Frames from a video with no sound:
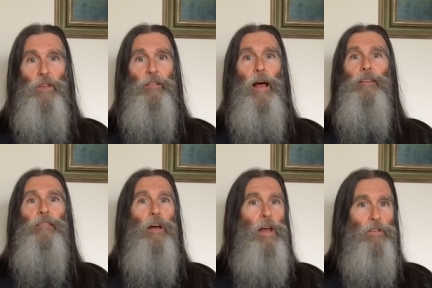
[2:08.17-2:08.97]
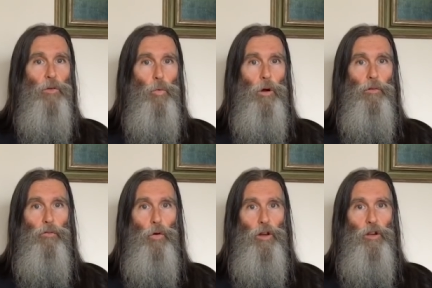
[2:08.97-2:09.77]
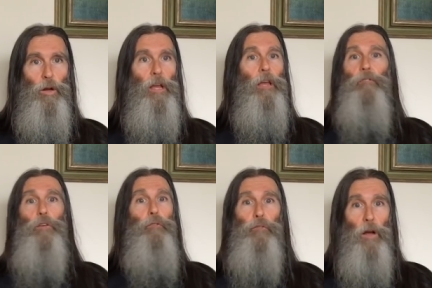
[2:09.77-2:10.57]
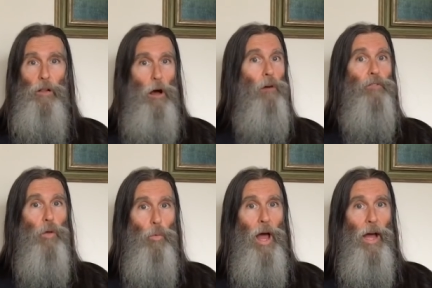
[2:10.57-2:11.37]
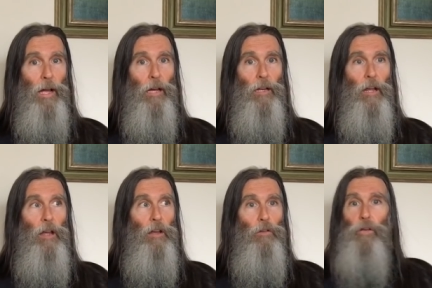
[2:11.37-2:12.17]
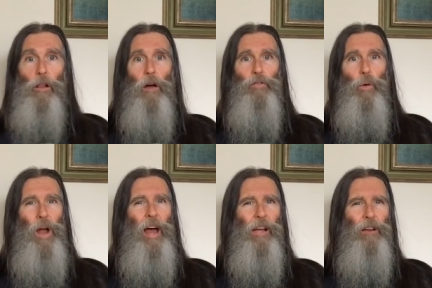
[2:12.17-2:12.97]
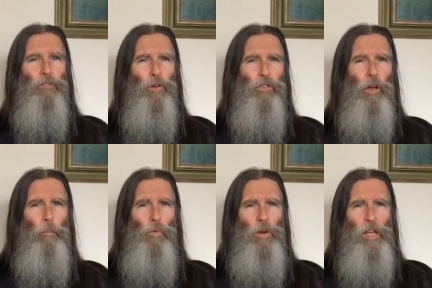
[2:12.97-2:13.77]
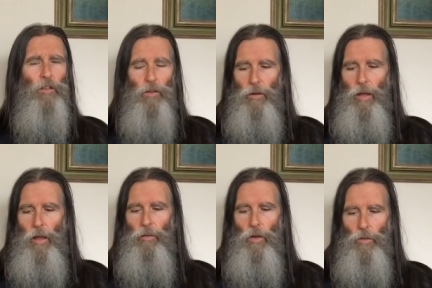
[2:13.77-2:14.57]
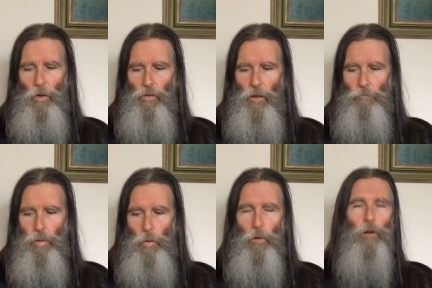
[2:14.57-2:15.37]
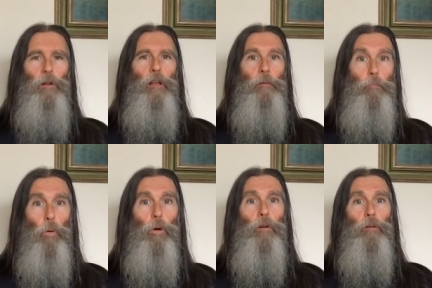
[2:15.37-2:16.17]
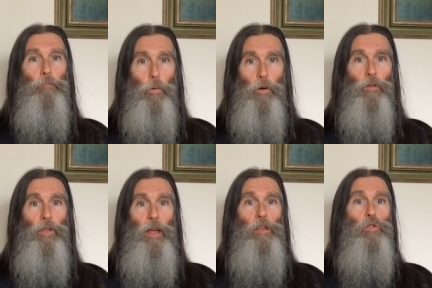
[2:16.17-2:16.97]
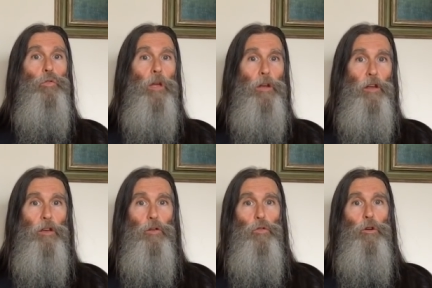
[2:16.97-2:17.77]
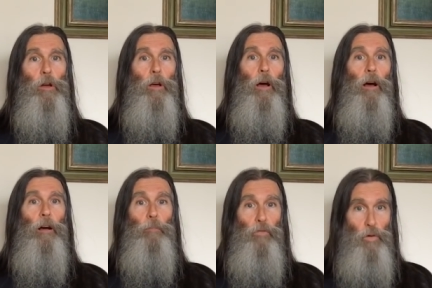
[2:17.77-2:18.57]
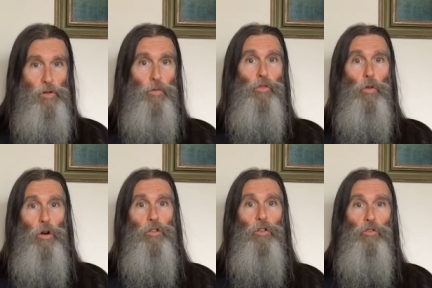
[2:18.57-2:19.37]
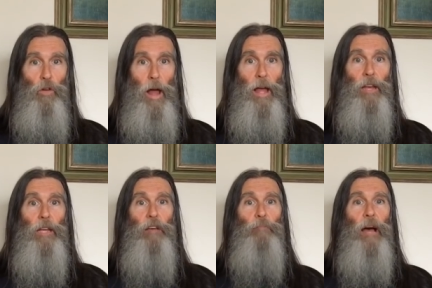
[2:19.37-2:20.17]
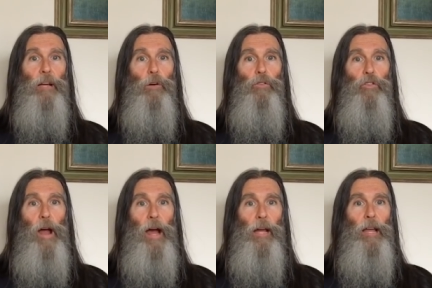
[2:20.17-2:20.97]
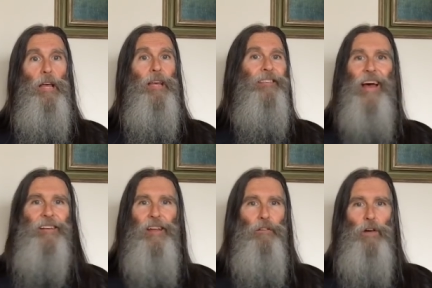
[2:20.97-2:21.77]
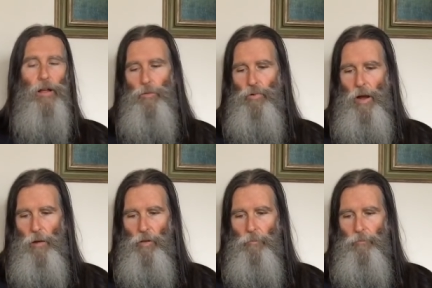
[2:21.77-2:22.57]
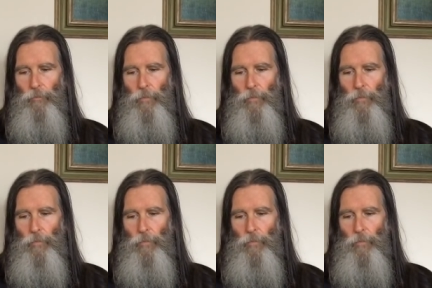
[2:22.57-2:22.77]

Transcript: this lifestyle hasn't worked for you, if you fell off the wagon, you fell off the wagon for some reason. So the most important, important, important thing you can do um, before you start to trying to get back on track is identify the problem.